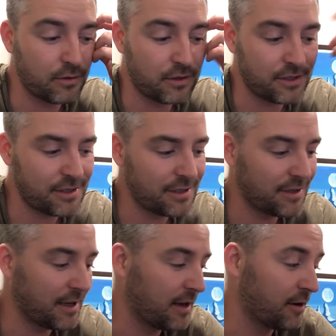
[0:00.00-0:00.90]
Or just,
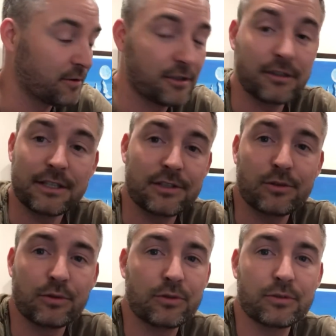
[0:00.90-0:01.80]
I don't know, do you need to
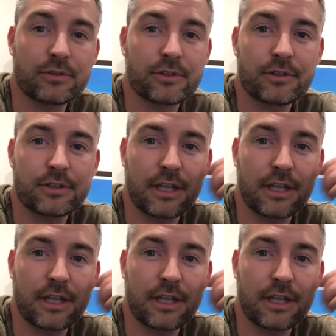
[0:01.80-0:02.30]
do a Google search?